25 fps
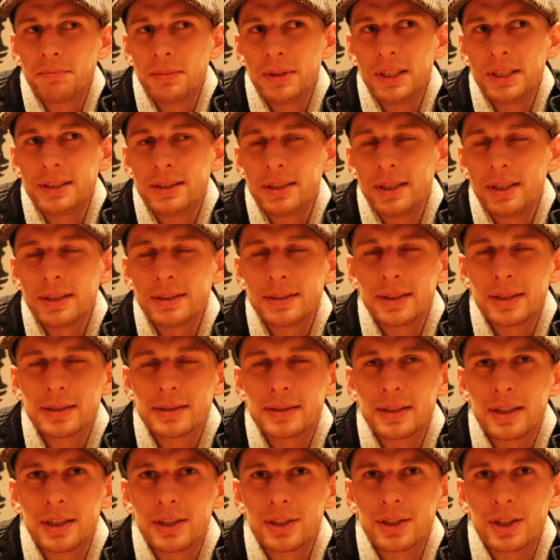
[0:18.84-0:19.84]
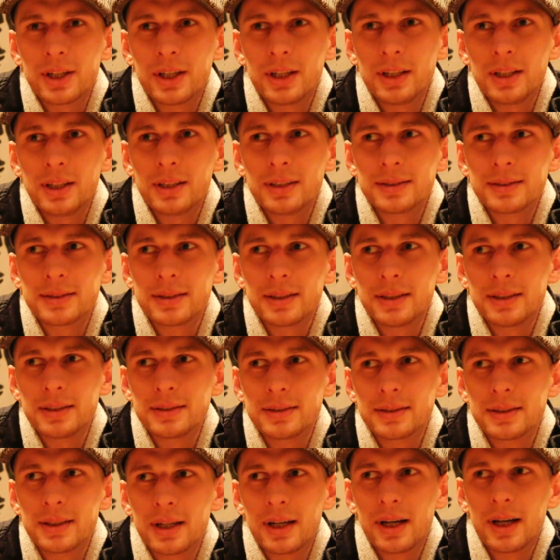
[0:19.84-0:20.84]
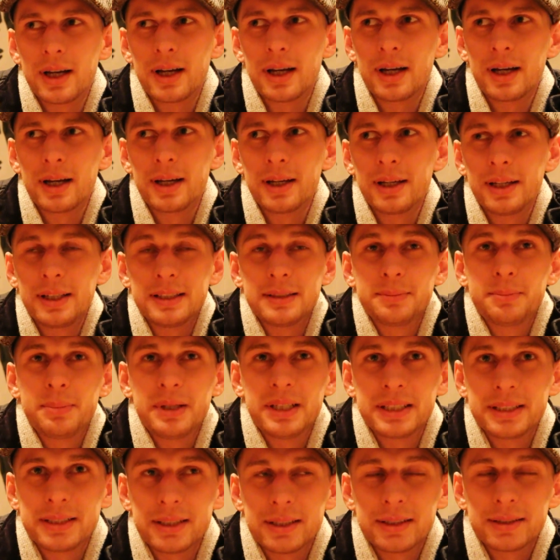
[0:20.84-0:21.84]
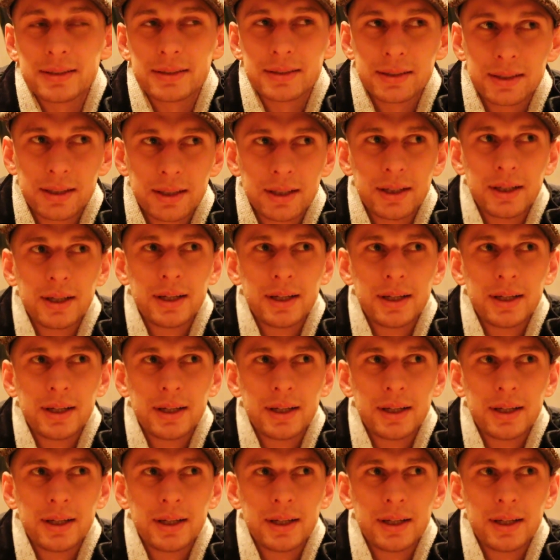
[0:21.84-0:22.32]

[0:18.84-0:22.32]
It's his decision. This is his business.